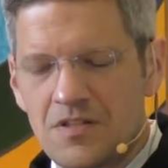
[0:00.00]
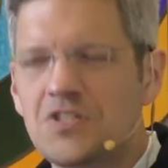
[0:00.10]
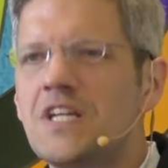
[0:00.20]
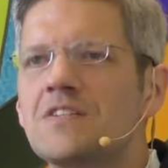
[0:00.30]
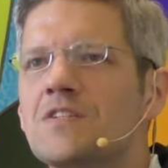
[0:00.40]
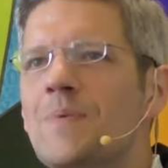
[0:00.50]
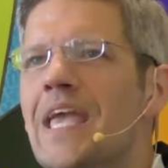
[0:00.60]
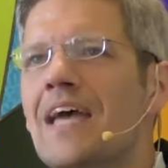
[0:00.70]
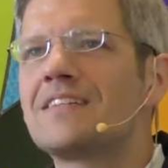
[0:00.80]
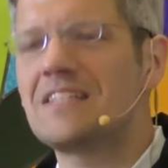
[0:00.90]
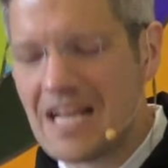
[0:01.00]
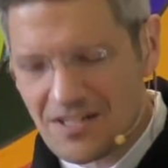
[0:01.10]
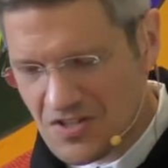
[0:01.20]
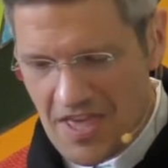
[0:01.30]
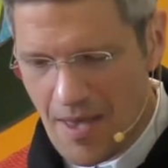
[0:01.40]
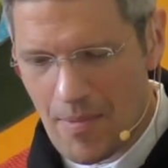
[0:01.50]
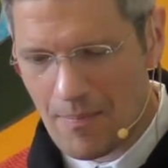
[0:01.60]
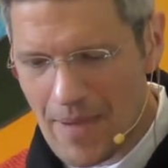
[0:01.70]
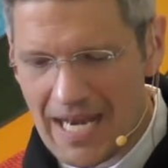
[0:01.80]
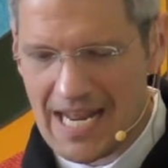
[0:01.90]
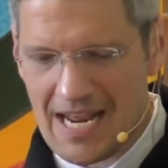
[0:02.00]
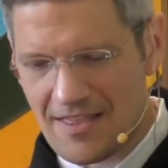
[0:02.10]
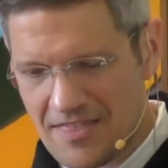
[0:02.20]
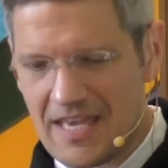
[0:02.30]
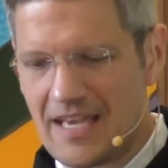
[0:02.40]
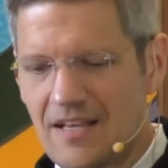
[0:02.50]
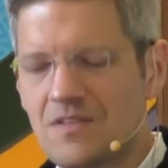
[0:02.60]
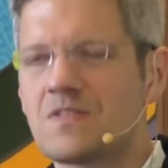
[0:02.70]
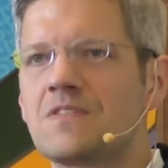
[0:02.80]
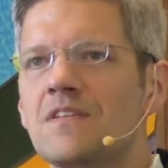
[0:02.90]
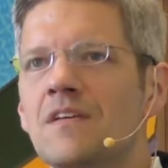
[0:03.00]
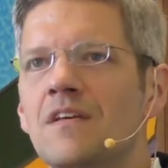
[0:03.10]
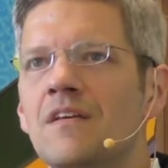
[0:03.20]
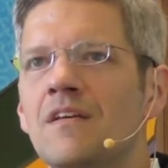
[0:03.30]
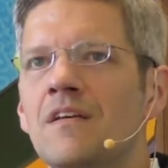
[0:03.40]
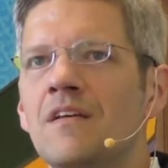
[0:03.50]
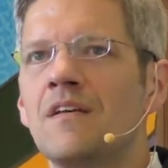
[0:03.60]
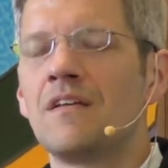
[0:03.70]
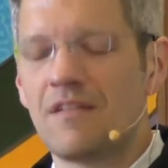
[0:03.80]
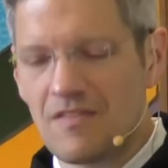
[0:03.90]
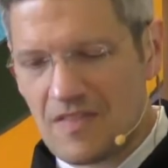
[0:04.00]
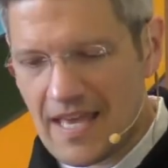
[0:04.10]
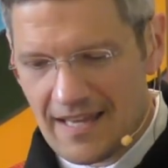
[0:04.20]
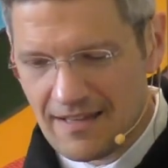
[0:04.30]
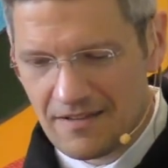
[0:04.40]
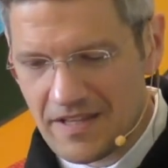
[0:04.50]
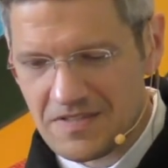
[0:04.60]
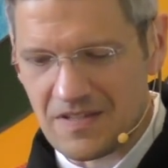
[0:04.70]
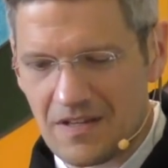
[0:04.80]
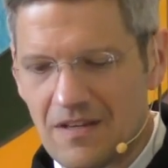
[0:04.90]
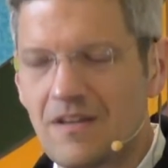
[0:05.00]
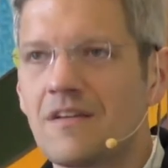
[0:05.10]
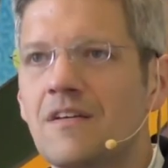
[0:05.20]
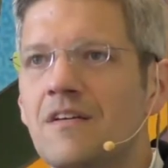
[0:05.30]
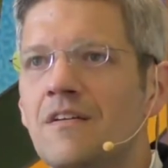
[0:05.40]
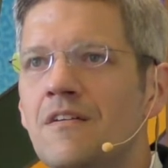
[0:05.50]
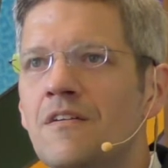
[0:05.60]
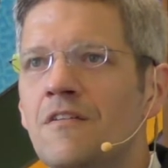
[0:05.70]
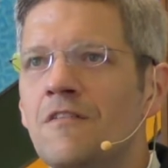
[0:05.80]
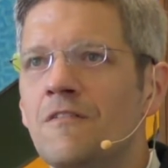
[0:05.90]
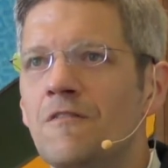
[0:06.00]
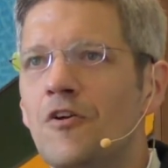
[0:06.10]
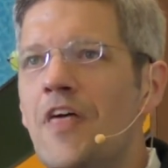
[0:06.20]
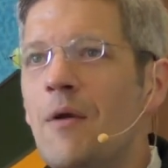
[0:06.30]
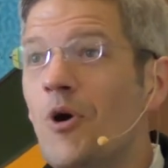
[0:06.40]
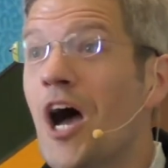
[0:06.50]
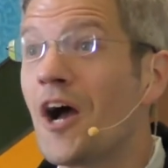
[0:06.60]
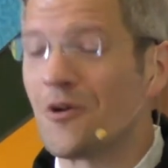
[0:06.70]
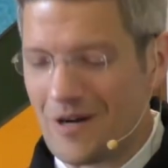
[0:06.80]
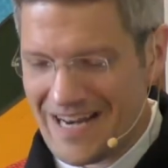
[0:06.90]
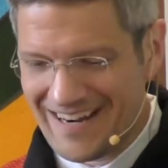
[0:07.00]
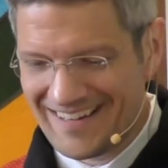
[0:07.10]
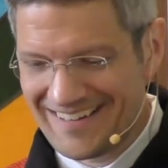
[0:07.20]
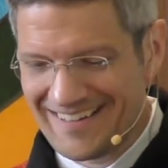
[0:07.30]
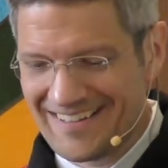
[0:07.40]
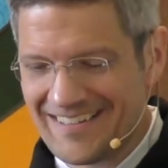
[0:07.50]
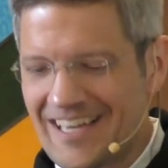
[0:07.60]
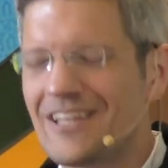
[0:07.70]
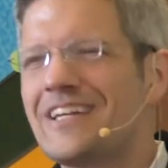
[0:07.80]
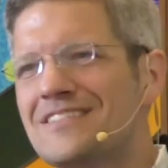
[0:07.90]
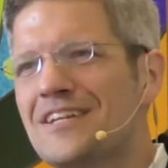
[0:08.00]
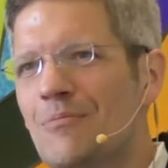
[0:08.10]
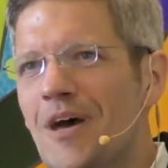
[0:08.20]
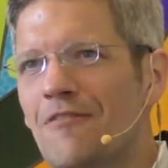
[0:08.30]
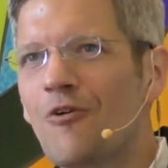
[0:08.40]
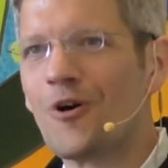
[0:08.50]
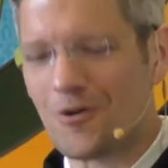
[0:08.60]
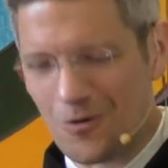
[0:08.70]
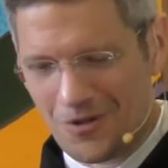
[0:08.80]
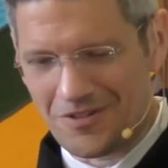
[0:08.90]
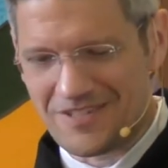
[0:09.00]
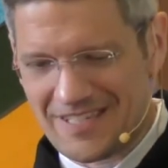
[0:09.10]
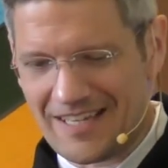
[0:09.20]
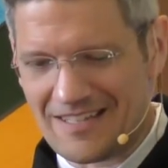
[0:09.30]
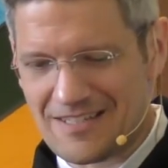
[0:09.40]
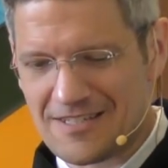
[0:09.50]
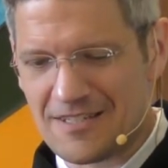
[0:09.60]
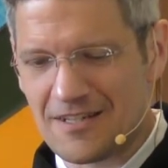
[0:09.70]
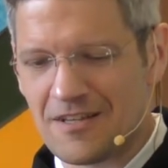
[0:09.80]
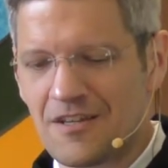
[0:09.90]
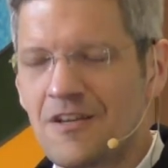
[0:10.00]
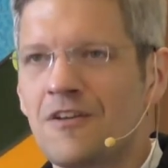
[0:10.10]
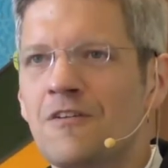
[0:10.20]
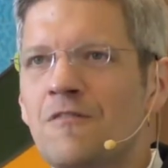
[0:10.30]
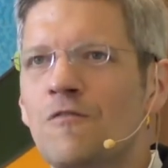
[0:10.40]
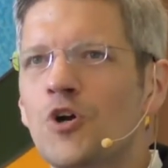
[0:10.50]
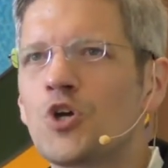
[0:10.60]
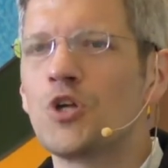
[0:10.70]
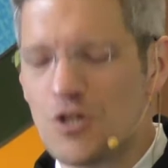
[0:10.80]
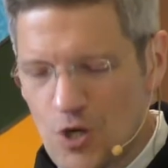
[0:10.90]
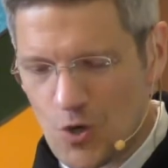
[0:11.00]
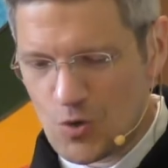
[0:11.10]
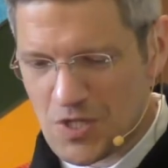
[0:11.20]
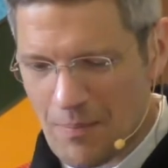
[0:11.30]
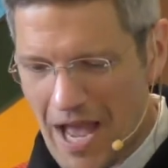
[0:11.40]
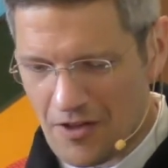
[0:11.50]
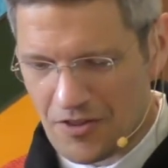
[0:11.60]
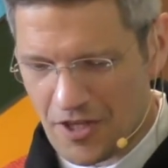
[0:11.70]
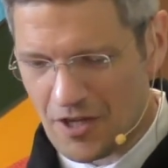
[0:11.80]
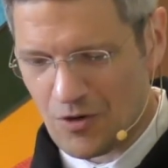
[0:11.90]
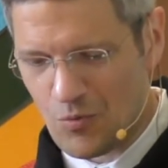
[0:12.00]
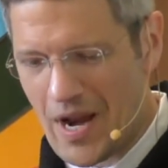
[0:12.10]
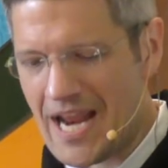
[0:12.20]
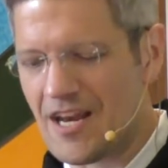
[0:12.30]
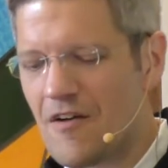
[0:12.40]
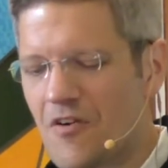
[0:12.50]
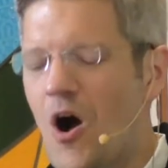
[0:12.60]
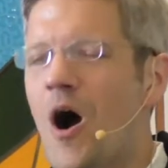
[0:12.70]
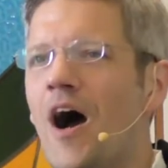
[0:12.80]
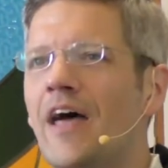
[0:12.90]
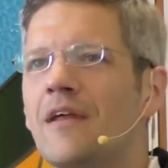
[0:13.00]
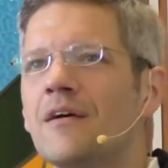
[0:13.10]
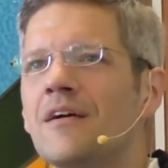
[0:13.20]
Jesus began to teach them many things. They listened, for they were hungry, at least in a metaphorical sense, for good news about the reign of God,